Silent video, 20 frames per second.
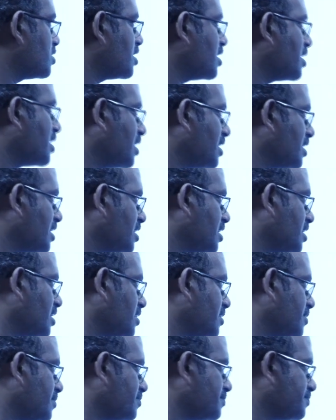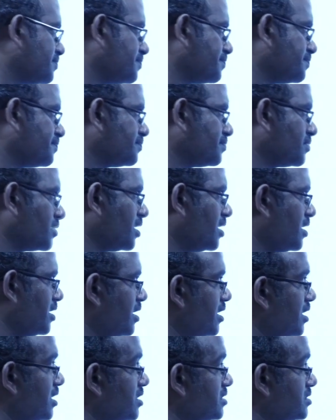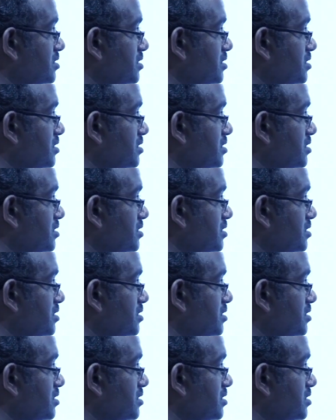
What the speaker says: drug entity. I already